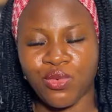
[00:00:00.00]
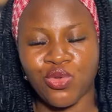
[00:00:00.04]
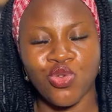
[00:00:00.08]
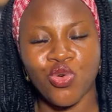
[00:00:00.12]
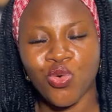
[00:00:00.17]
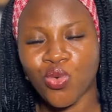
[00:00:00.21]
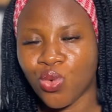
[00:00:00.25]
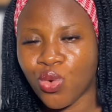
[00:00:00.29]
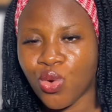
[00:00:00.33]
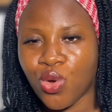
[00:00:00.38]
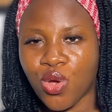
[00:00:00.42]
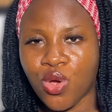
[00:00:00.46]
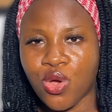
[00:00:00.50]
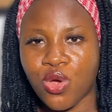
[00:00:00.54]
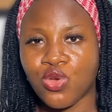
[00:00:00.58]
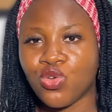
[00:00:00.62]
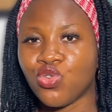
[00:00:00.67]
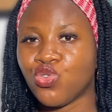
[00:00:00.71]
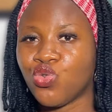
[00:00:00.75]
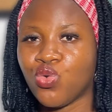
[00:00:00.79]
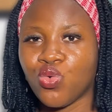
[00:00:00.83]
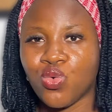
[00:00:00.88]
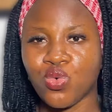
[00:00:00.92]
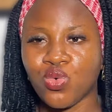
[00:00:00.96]
no,
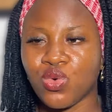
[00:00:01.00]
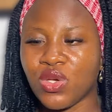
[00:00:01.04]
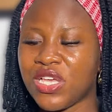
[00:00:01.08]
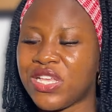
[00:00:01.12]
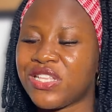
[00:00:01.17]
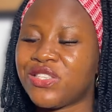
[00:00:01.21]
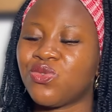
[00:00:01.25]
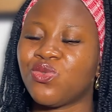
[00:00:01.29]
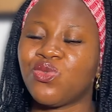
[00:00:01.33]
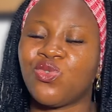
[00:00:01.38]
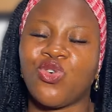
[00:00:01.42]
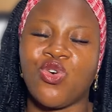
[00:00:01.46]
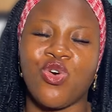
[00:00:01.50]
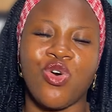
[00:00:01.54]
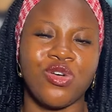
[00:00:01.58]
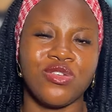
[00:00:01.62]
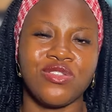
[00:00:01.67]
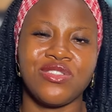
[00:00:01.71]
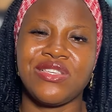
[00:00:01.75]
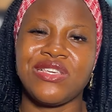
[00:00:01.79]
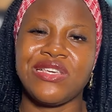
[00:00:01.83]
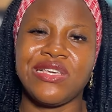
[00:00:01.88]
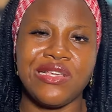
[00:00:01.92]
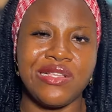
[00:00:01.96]
no, it will
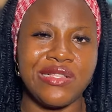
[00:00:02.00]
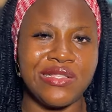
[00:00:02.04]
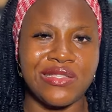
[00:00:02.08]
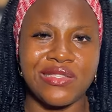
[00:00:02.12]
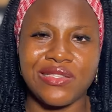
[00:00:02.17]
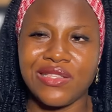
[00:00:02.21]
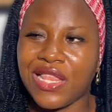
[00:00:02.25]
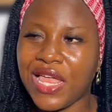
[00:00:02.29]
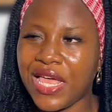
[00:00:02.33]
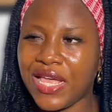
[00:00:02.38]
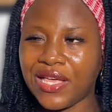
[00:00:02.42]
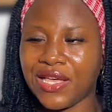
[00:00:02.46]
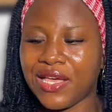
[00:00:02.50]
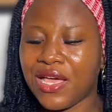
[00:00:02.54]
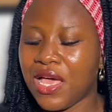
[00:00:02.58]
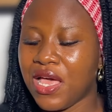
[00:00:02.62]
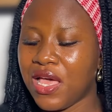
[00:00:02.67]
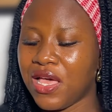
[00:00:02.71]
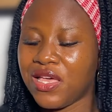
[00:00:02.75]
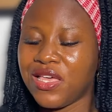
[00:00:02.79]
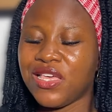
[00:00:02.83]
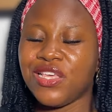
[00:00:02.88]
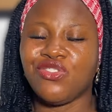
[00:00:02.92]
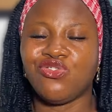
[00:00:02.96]
cause heat. Like,
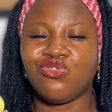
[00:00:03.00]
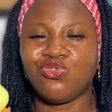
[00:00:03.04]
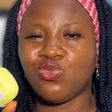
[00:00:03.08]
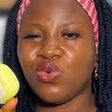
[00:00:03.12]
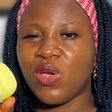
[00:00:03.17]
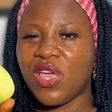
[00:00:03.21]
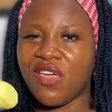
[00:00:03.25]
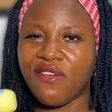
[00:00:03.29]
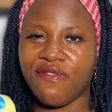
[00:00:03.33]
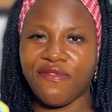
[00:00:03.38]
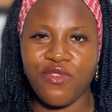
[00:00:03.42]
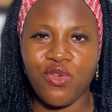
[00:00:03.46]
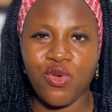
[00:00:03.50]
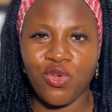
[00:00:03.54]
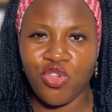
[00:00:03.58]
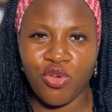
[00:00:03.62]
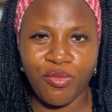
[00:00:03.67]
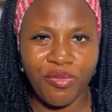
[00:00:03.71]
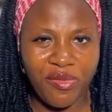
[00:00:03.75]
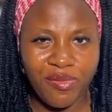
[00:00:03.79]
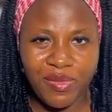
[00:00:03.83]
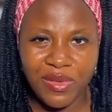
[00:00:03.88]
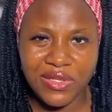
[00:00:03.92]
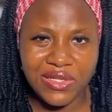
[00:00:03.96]
it's too heavy on
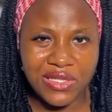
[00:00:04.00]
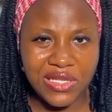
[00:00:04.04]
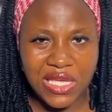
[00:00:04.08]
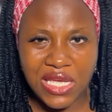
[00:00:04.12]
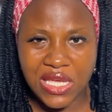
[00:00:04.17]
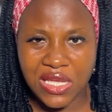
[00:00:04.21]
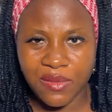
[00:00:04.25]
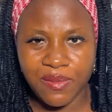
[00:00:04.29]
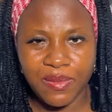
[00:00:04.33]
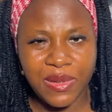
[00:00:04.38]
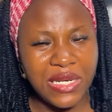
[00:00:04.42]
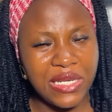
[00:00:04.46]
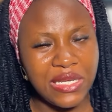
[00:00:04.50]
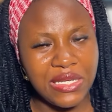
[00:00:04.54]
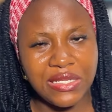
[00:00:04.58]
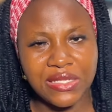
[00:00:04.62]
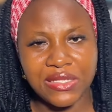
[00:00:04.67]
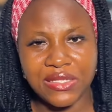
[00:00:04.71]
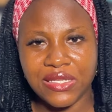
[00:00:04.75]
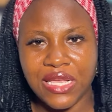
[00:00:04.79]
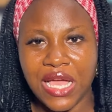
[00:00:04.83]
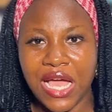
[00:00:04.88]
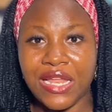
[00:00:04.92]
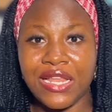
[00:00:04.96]
your baby's skin,
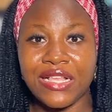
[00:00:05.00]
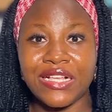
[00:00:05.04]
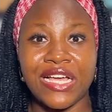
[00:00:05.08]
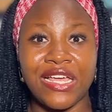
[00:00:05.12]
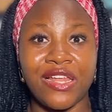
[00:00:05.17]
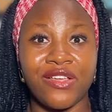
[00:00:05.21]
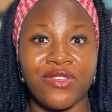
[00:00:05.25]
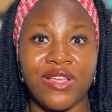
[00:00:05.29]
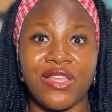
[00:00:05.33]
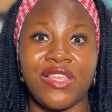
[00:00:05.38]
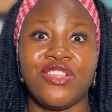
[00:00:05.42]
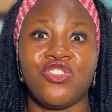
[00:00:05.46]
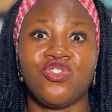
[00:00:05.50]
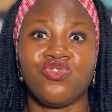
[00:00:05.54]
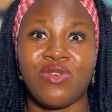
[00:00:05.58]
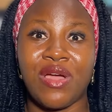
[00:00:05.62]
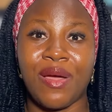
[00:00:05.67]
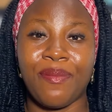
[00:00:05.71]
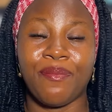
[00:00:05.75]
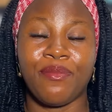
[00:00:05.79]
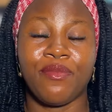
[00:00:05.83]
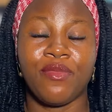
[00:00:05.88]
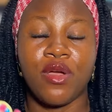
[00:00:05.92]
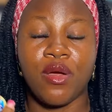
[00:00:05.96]
please, and it can actually
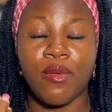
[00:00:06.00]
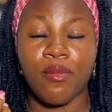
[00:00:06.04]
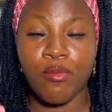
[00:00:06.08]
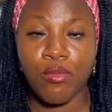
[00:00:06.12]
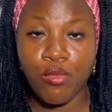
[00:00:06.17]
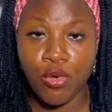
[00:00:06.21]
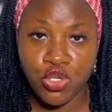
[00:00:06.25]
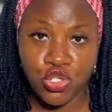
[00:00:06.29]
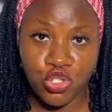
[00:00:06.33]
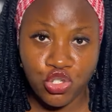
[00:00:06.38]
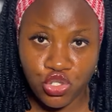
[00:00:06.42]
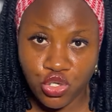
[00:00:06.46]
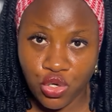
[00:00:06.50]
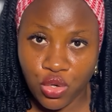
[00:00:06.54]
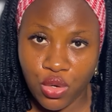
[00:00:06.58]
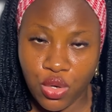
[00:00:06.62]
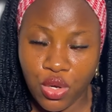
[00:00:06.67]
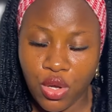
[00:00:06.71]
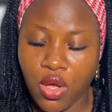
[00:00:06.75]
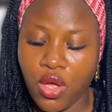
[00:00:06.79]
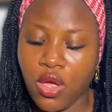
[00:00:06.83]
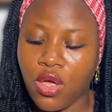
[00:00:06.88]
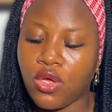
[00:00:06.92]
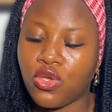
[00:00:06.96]
trap moisture.
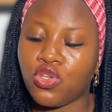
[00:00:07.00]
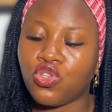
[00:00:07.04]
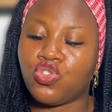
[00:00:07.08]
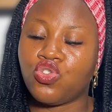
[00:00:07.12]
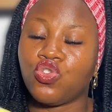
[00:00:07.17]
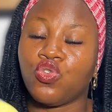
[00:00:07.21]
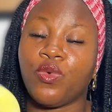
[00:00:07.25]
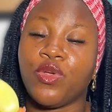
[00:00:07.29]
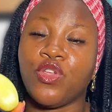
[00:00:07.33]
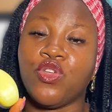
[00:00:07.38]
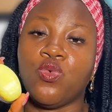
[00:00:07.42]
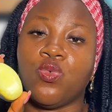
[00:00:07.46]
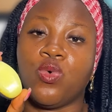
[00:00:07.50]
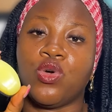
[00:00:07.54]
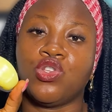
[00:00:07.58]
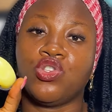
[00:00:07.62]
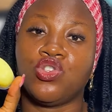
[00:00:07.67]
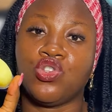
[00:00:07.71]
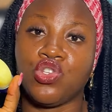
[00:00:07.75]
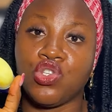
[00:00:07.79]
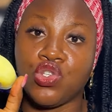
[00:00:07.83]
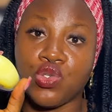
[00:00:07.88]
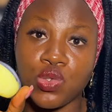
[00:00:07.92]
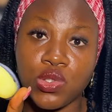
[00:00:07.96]
So when you
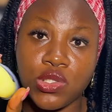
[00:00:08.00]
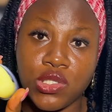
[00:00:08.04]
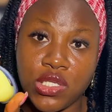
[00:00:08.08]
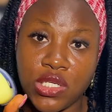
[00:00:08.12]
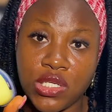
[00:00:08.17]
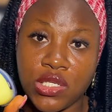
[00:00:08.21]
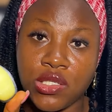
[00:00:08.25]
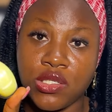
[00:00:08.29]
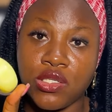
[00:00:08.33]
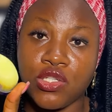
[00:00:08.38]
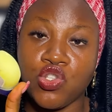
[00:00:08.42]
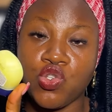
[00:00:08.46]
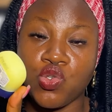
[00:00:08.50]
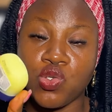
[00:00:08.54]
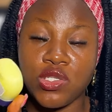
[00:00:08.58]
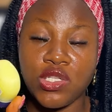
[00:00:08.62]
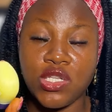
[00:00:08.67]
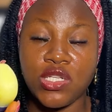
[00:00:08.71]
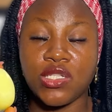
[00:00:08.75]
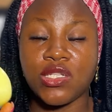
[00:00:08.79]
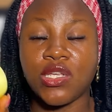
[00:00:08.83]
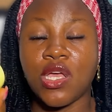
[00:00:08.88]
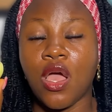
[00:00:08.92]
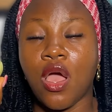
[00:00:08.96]
want to use this,
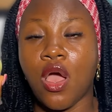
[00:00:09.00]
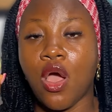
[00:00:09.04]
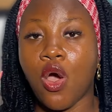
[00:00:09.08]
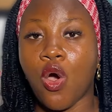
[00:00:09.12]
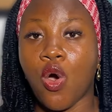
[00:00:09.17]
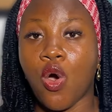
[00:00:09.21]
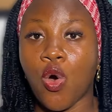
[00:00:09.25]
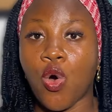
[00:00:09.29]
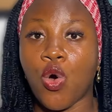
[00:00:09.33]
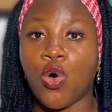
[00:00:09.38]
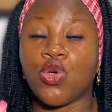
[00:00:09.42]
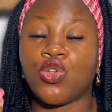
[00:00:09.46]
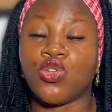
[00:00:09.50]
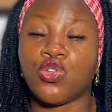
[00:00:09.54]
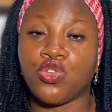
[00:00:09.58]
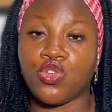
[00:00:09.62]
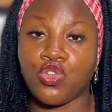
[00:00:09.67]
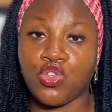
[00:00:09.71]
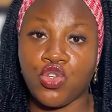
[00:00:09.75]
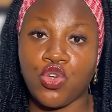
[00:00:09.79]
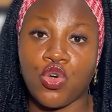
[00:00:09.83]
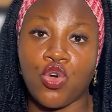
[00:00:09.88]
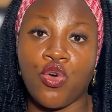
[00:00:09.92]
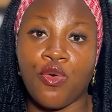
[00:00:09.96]
use it
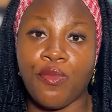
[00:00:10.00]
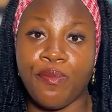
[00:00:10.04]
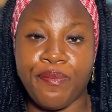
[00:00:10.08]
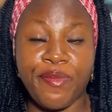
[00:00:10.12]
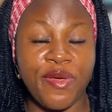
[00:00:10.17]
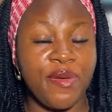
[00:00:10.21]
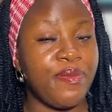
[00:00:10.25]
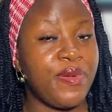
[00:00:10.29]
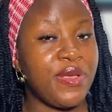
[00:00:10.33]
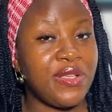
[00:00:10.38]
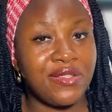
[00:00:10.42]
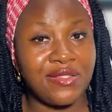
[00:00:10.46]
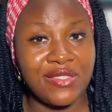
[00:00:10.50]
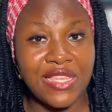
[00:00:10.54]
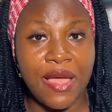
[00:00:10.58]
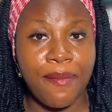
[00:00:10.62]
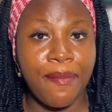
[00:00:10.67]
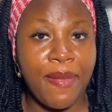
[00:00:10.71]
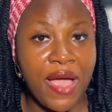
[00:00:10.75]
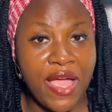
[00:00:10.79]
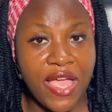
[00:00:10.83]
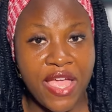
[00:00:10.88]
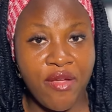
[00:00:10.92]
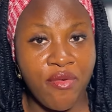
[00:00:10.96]
on your baby's
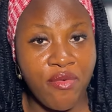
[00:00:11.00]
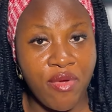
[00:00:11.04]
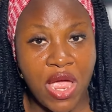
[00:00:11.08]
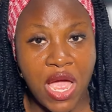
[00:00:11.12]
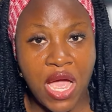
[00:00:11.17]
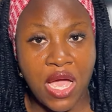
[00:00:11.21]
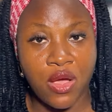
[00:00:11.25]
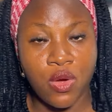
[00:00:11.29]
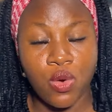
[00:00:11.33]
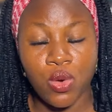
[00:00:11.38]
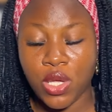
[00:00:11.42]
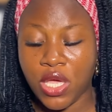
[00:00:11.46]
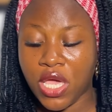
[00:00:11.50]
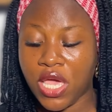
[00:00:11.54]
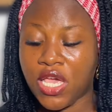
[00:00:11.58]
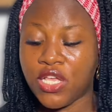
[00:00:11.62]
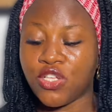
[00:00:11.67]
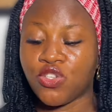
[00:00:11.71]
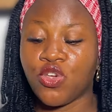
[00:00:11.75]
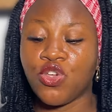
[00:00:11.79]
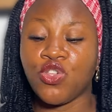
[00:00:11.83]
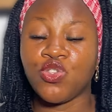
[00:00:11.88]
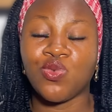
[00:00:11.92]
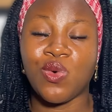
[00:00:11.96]
diaper area. Okay,
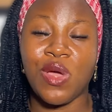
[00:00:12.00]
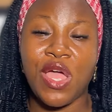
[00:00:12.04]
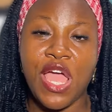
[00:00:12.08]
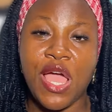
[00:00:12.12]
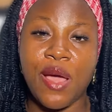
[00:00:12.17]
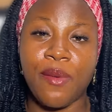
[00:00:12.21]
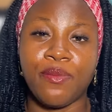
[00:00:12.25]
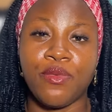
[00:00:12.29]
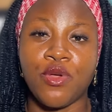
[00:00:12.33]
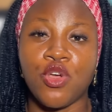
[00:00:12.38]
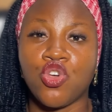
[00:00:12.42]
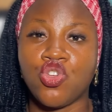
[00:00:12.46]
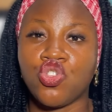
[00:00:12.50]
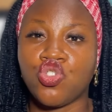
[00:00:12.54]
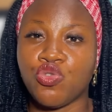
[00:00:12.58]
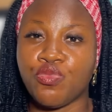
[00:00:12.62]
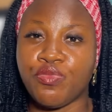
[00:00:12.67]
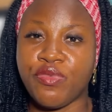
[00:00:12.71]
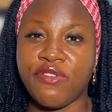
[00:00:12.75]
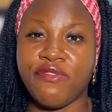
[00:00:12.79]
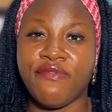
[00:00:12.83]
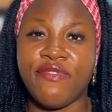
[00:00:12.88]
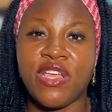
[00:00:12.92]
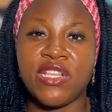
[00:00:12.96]
it's going to help
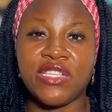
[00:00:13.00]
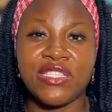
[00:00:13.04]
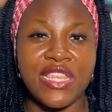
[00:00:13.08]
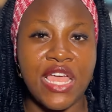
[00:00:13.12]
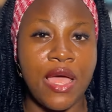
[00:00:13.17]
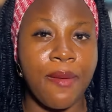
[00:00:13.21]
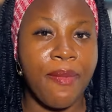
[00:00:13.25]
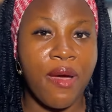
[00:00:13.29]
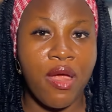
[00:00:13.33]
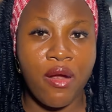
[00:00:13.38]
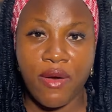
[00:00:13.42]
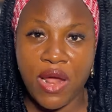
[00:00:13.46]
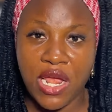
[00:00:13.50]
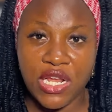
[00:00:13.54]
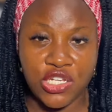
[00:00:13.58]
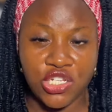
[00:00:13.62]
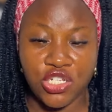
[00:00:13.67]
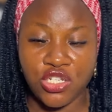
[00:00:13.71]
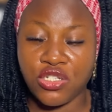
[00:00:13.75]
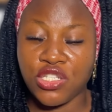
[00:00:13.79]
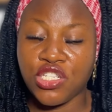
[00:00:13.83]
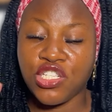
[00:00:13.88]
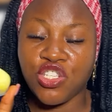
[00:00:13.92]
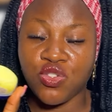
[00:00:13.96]
to prevent diaper
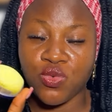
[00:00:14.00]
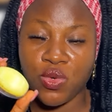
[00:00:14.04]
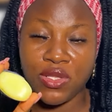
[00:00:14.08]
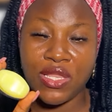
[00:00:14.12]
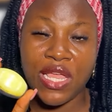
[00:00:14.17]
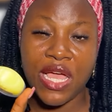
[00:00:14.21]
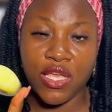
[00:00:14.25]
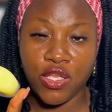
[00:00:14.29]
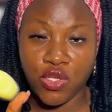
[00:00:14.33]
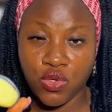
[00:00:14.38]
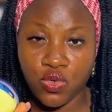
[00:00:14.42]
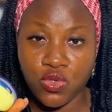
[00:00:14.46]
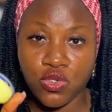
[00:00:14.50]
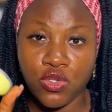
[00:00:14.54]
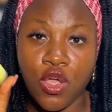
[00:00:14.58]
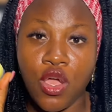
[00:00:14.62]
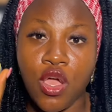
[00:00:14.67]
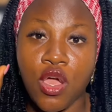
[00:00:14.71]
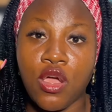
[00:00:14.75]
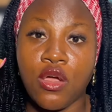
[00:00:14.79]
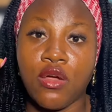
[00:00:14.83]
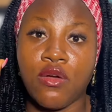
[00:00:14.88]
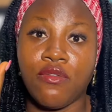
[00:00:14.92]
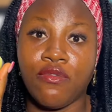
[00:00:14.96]
rash. This is what I use
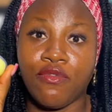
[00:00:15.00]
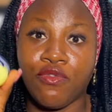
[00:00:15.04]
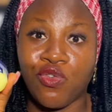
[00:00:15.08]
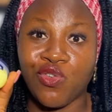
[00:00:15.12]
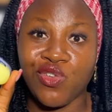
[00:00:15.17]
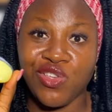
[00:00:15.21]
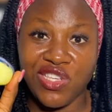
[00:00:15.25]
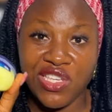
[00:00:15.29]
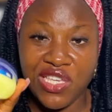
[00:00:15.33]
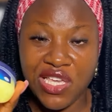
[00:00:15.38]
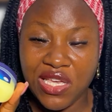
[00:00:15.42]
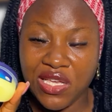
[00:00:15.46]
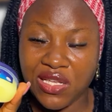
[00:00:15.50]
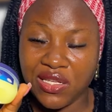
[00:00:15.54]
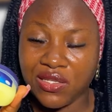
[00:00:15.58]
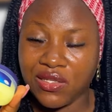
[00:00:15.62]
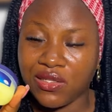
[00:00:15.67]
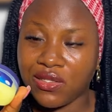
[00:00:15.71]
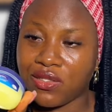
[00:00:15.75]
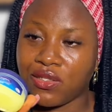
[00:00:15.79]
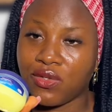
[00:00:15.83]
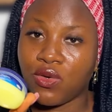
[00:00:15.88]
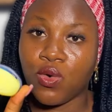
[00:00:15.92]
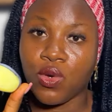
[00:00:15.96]
for
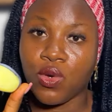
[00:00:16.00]
years.